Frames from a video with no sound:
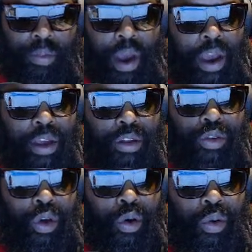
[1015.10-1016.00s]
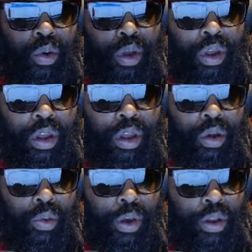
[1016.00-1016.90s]
All right, so
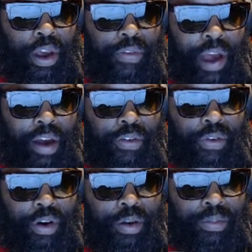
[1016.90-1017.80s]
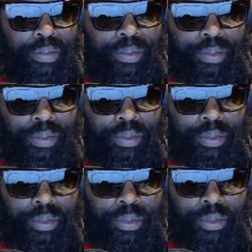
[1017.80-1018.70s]
when you look at Biofarm
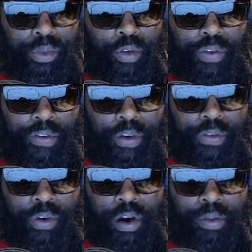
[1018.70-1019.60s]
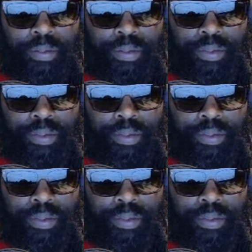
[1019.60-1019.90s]
or VivoPharm,